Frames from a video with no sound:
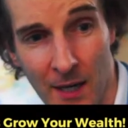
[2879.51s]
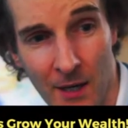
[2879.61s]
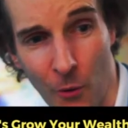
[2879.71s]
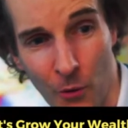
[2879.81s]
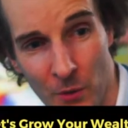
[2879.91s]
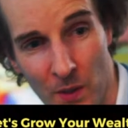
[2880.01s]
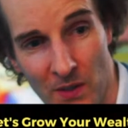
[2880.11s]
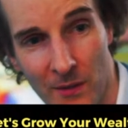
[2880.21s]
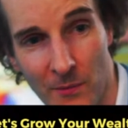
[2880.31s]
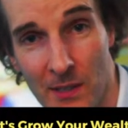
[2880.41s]
all his
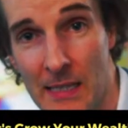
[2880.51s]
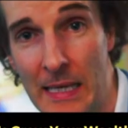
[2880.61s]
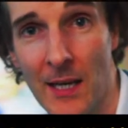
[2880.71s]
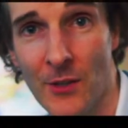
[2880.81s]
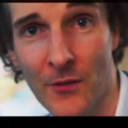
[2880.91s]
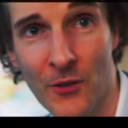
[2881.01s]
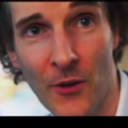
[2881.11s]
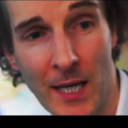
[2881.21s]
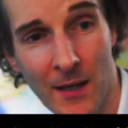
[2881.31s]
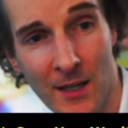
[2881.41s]
wisdoms, his years of trading,